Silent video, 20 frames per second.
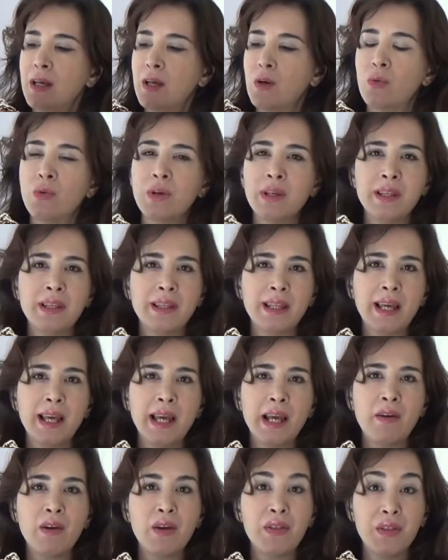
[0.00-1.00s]
with
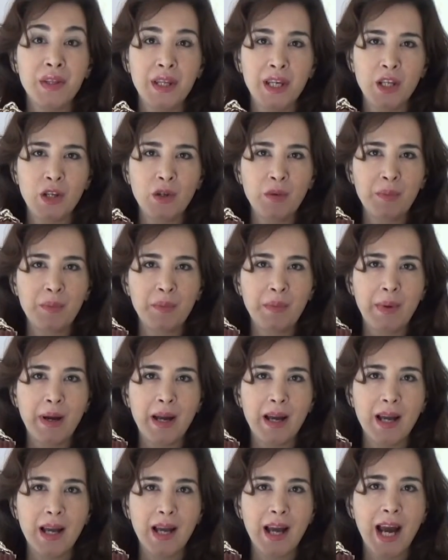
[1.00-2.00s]
the ruthenium
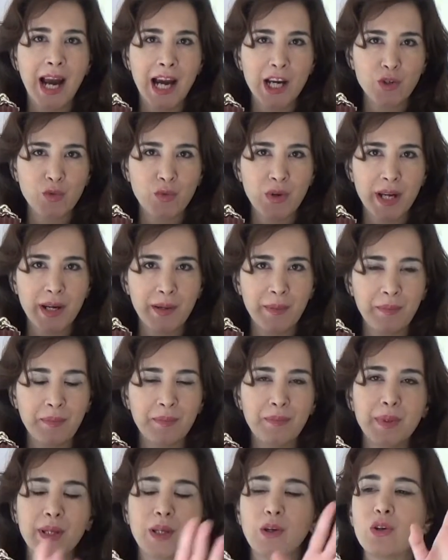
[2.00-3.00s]
hardware,
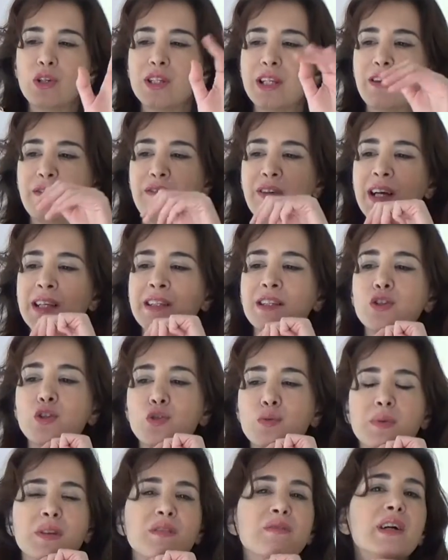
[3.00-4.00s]
because I found it
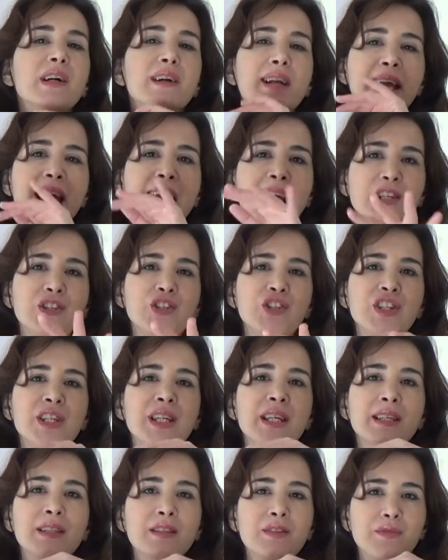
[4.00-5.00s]
to be very edgy
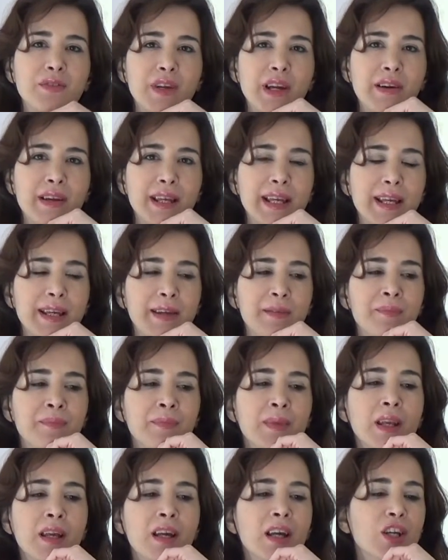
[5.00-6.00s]
and very
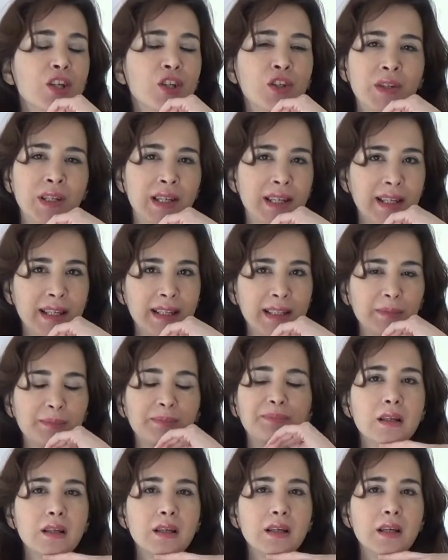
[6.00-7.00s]
unique.
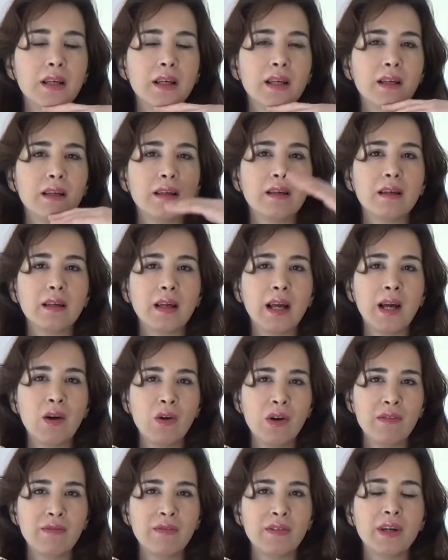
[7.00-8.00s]

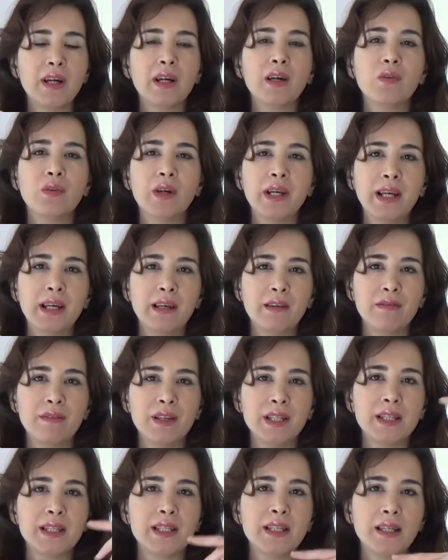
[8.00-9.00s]
However, when I have
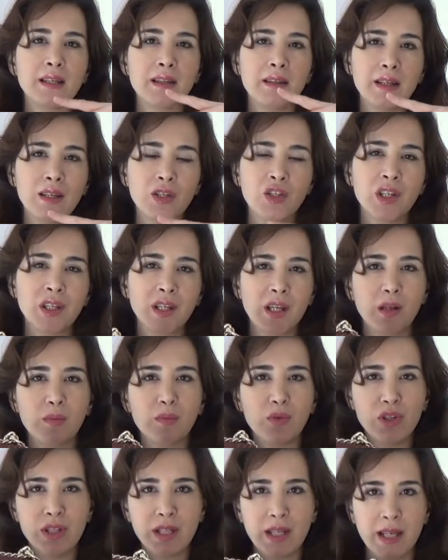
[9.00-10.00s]
visited the Chanel
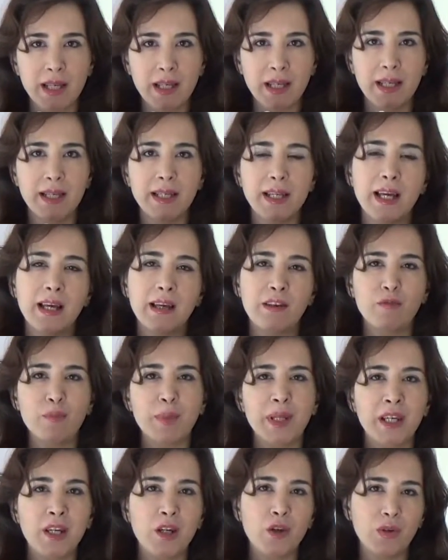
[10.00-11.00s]
boutique and I have
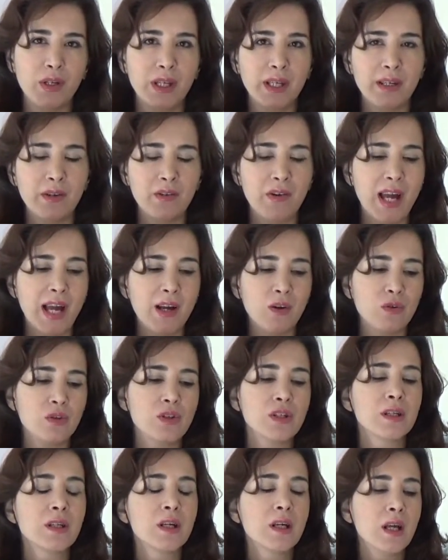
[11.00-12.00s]
been looking around,
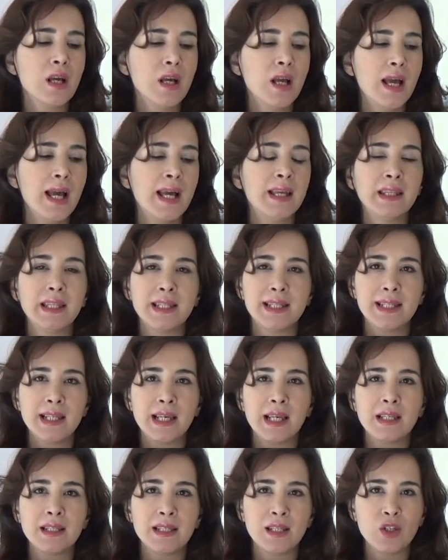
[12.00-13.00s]
and the
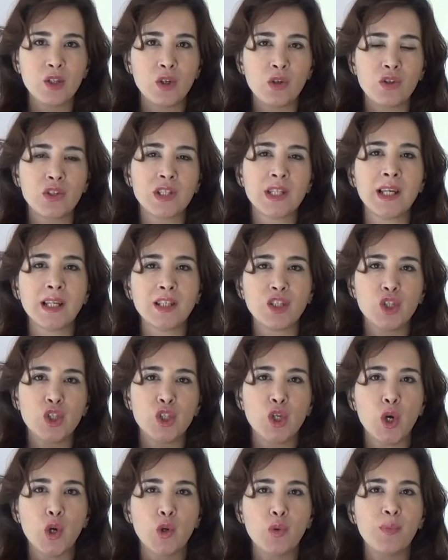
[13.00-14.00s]
sales associate
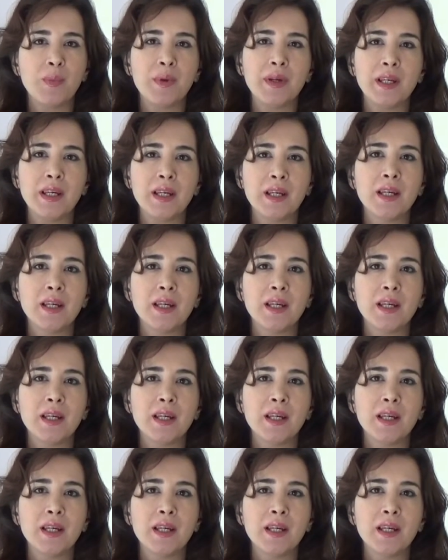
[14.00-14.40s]
showed me